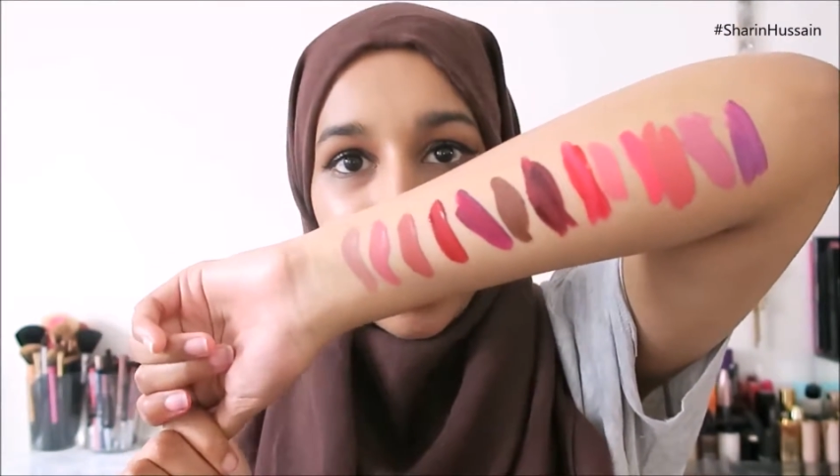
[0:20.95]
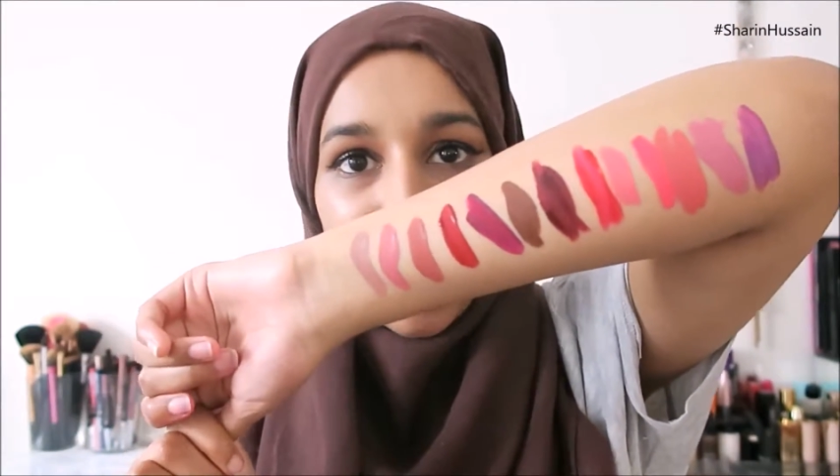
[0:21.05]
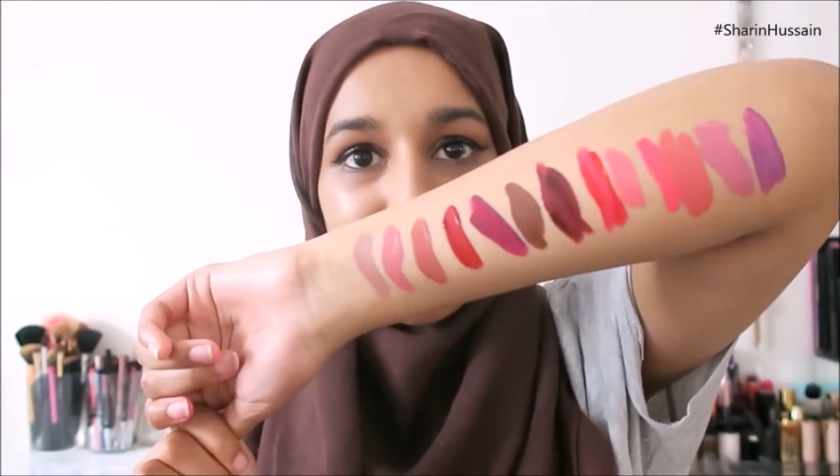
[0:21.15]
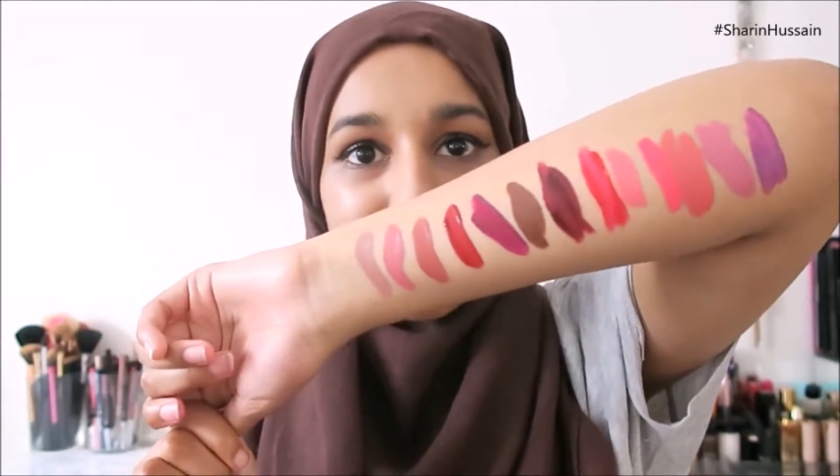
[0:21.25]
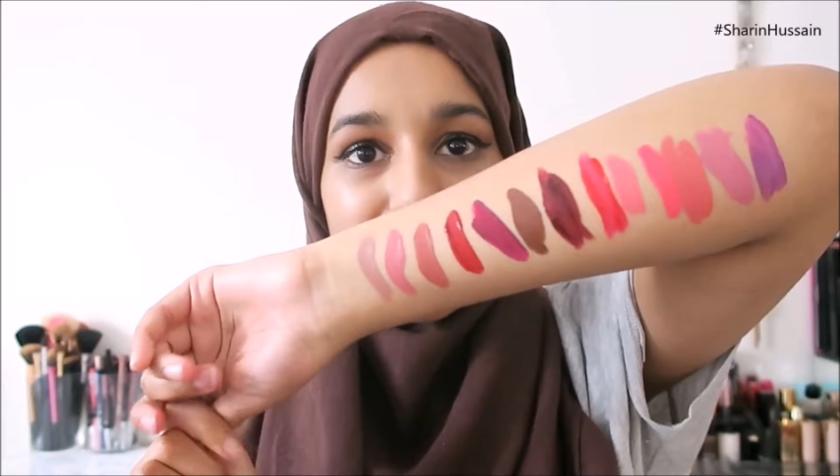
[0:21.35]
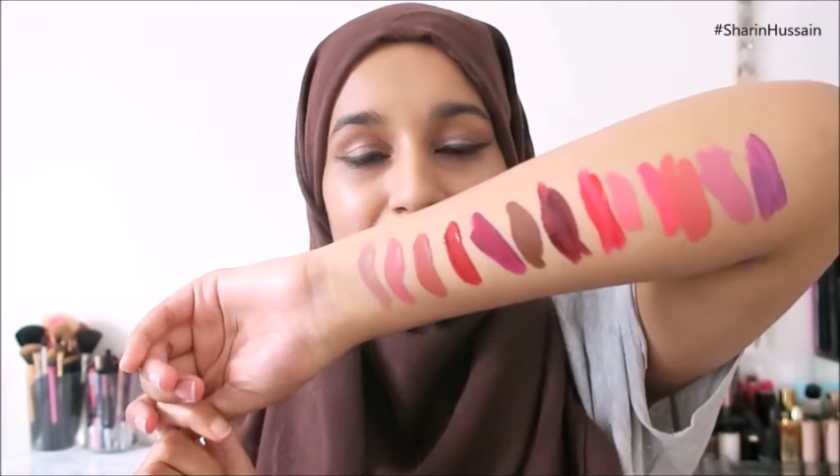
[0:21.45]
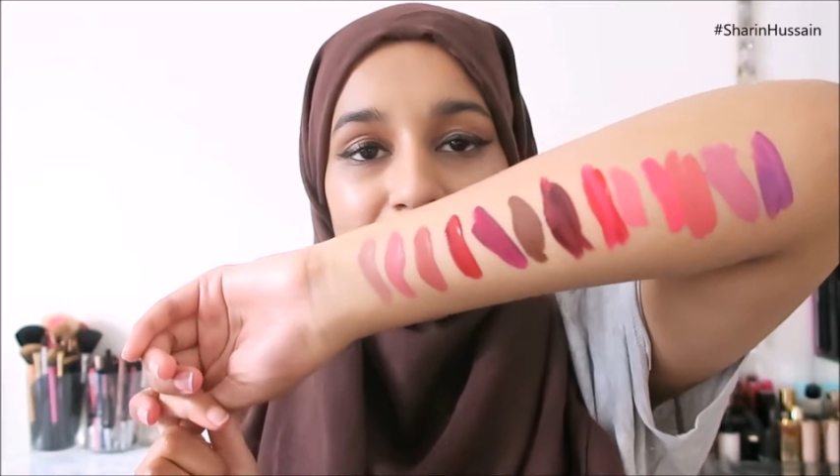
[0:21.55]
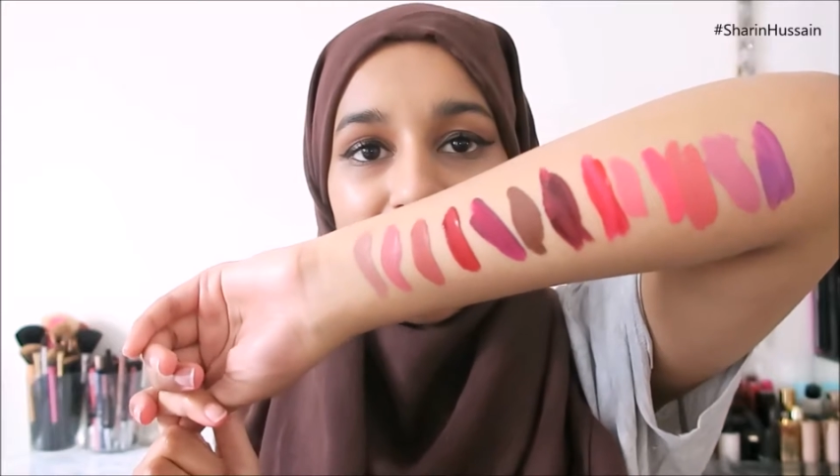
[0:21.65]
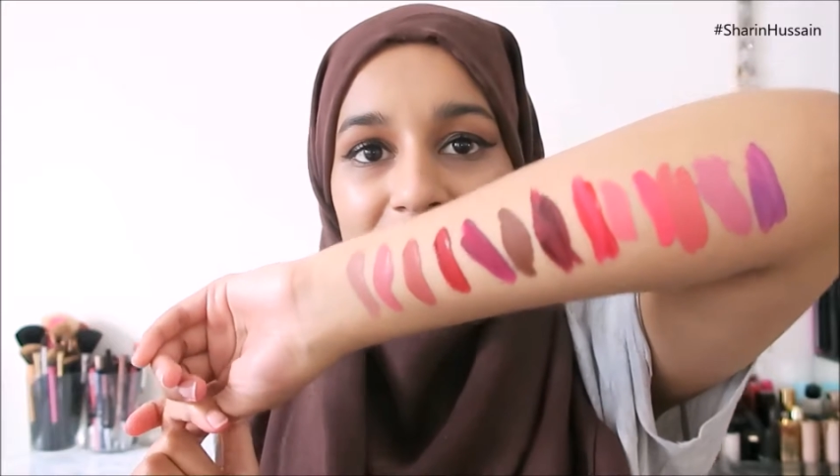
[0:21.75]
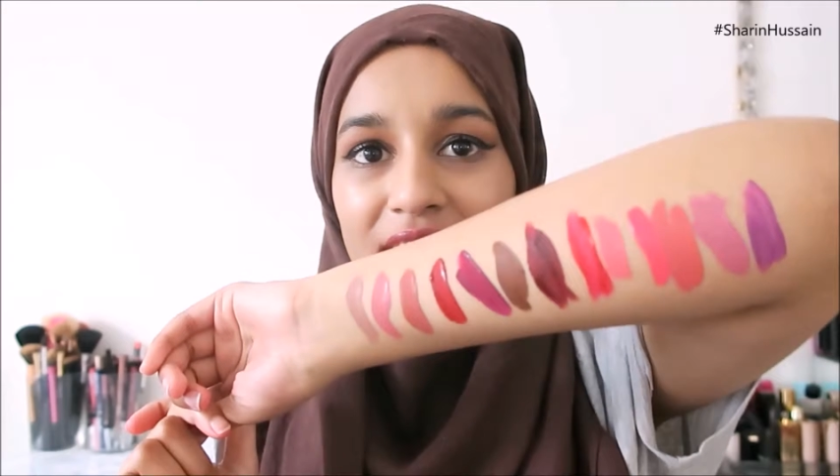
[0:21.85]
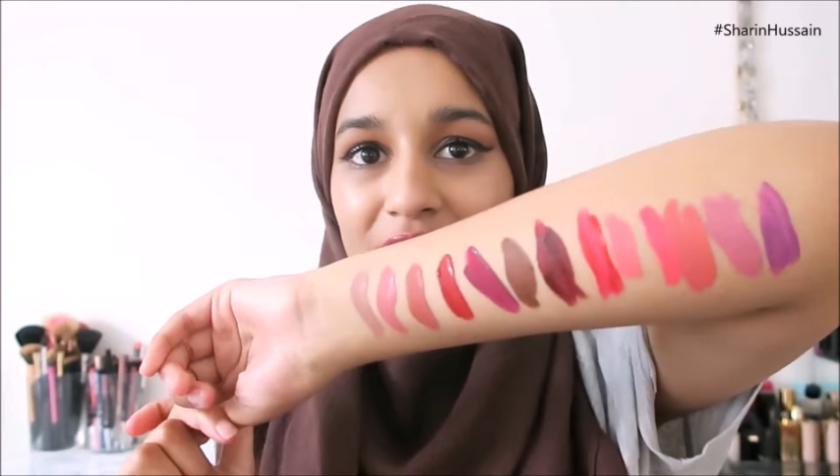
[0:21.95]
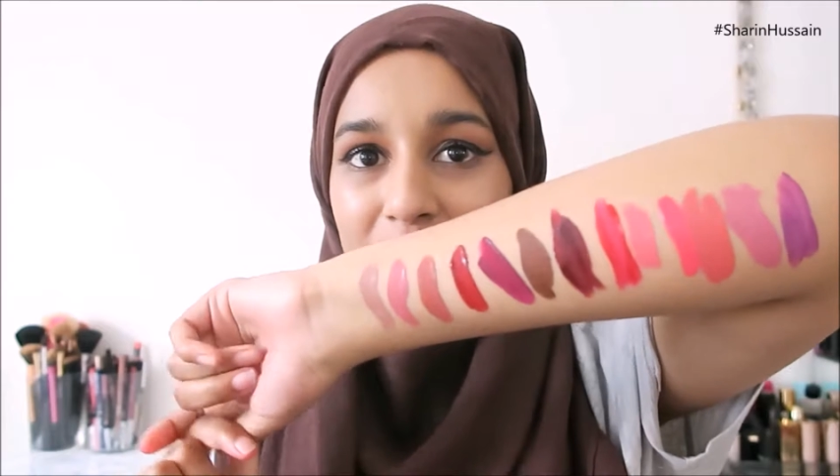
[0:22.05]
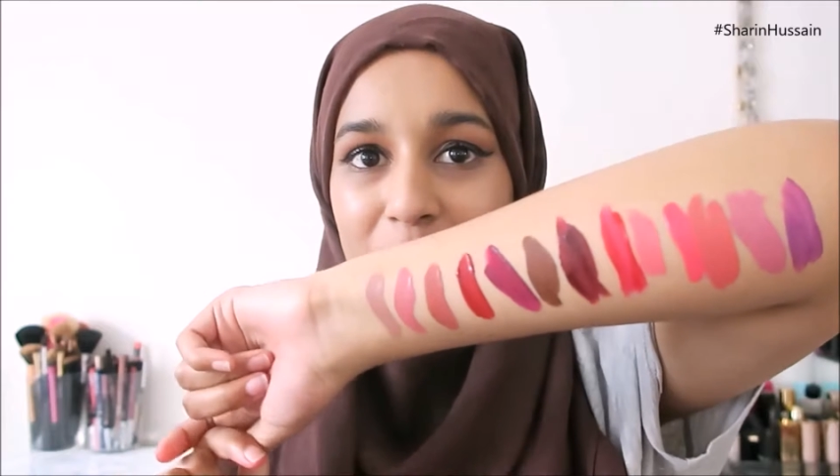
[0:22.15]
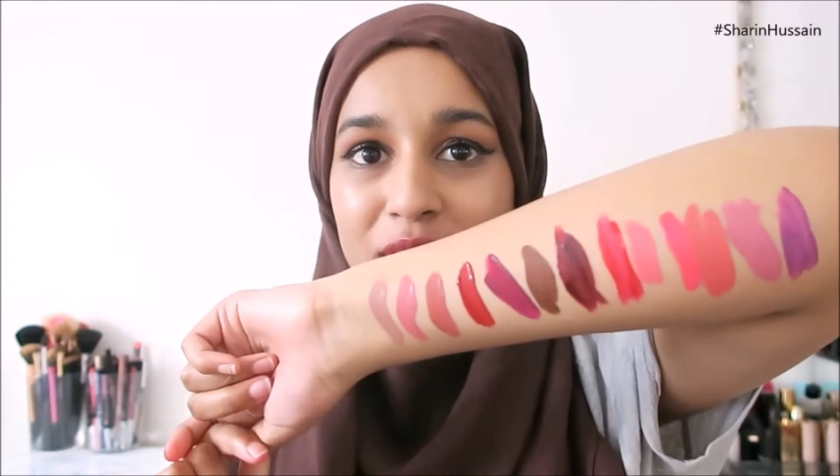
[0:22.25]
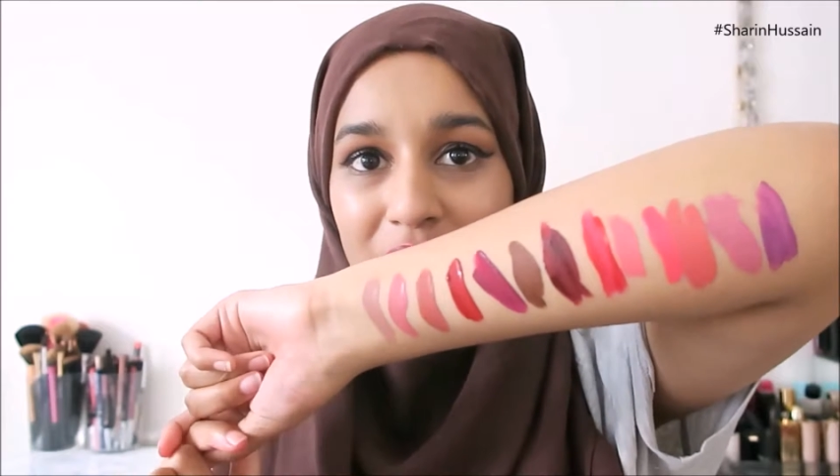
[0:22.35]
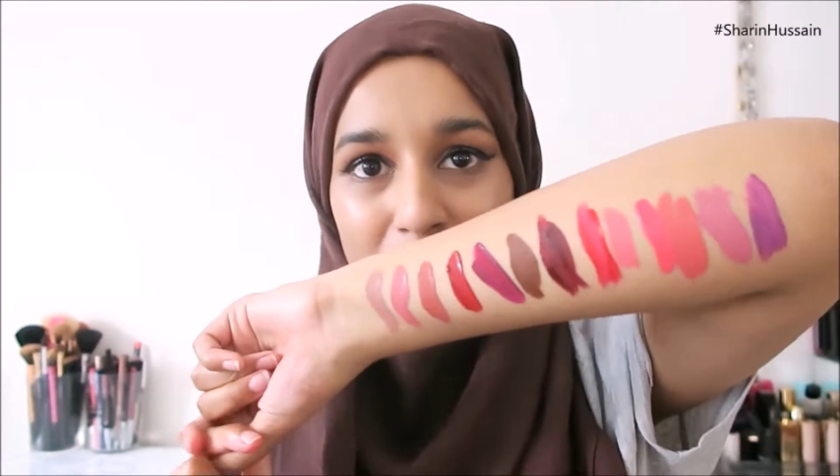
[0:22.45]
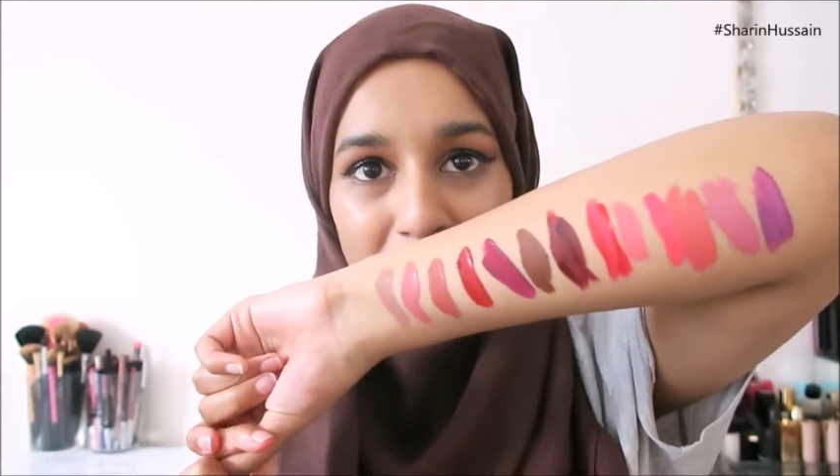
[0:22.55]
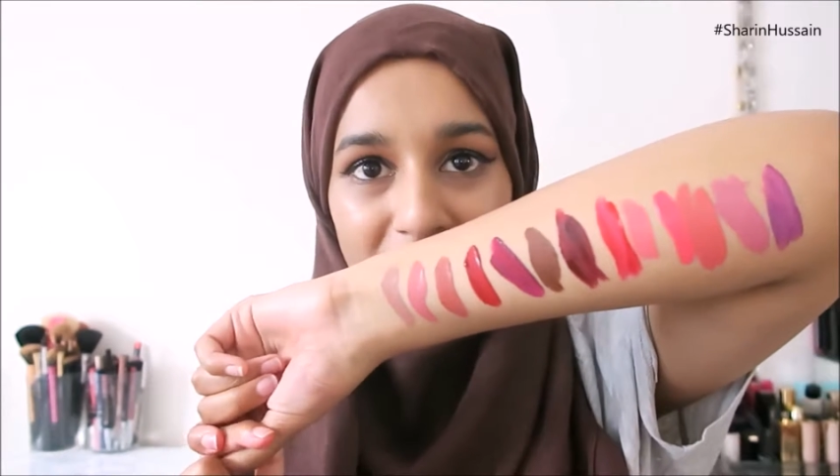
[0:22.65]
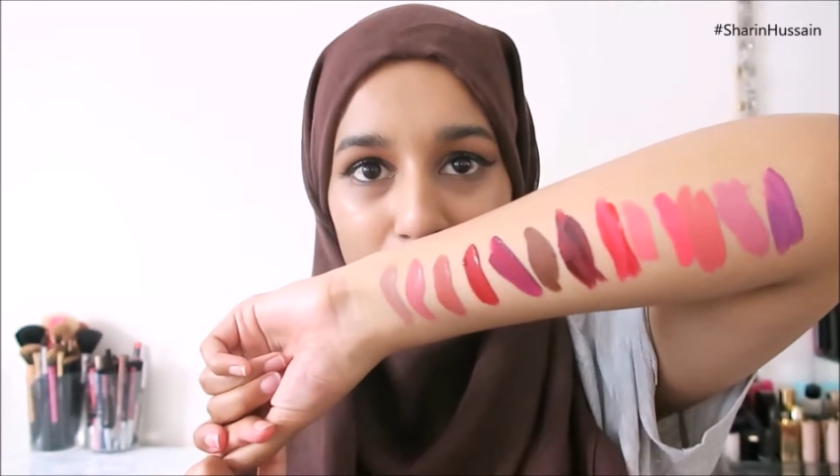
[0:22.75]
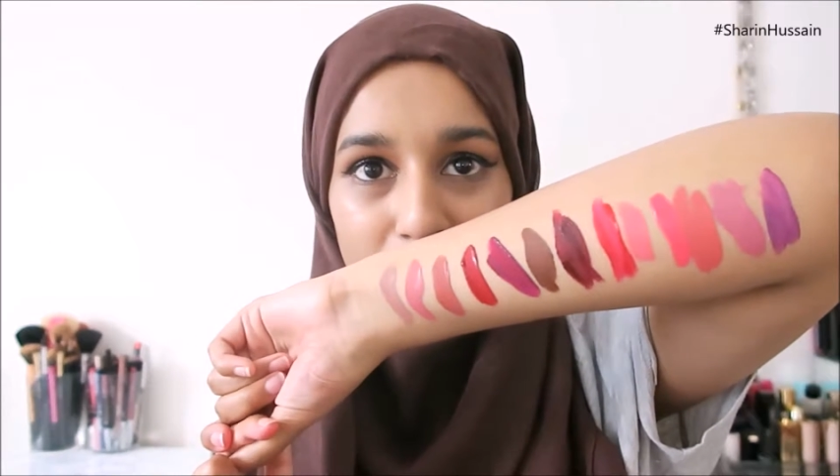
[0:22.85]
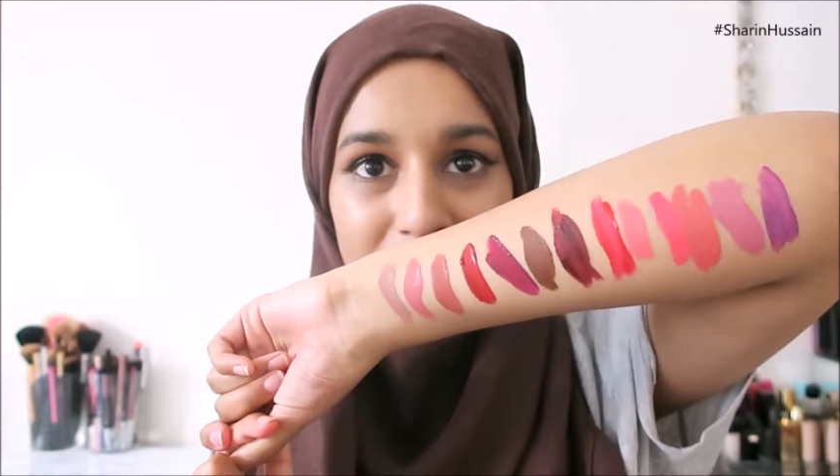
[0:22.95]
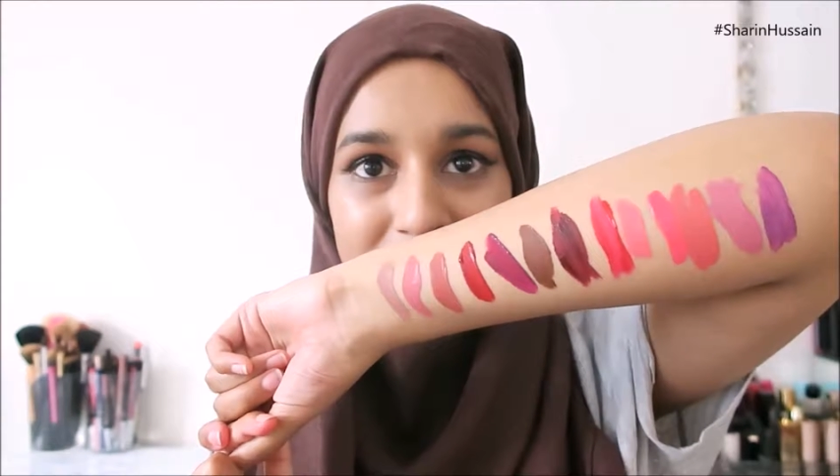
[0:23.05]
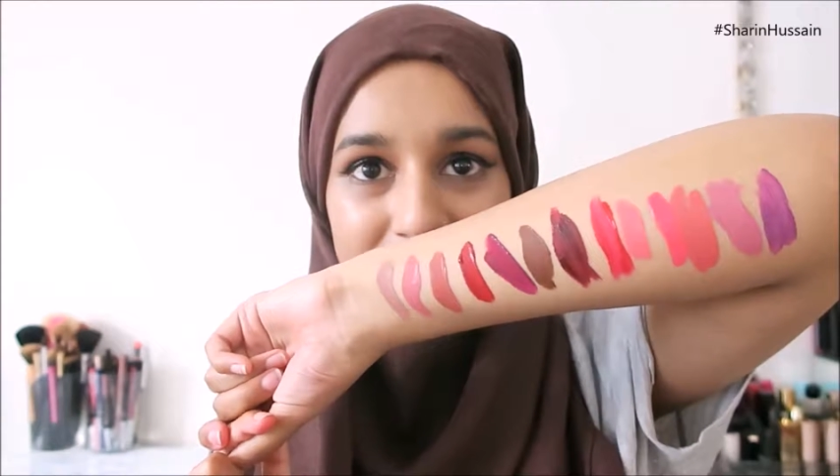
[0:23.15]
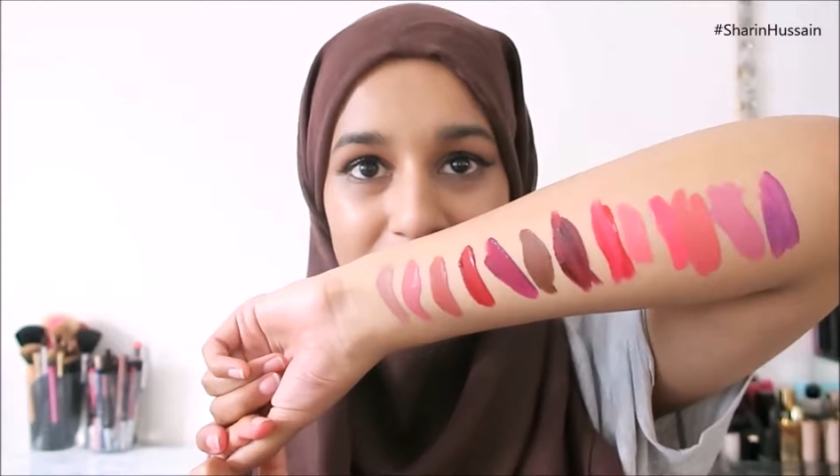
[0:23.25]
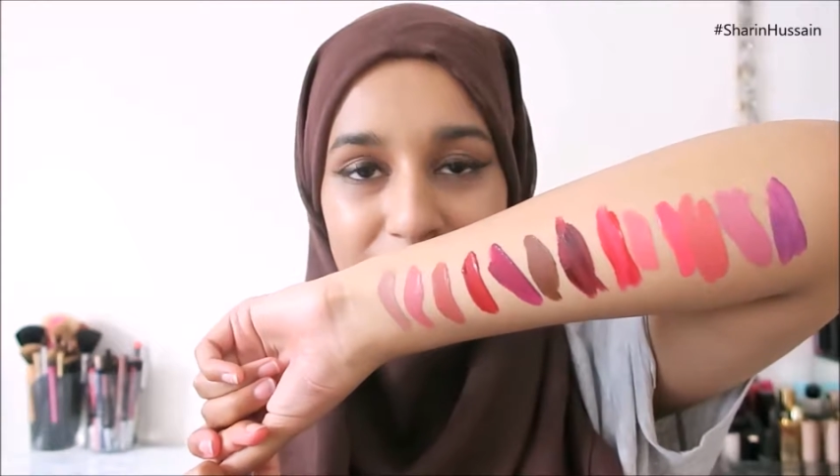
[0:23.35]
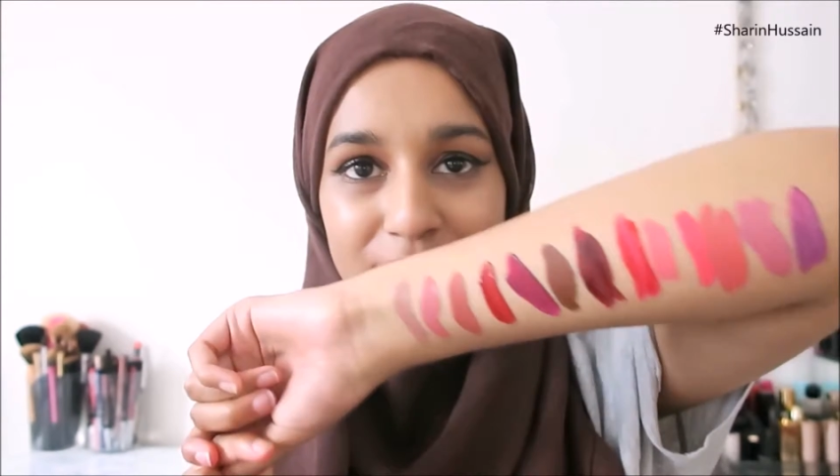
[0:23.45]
have. Sorry about how messy they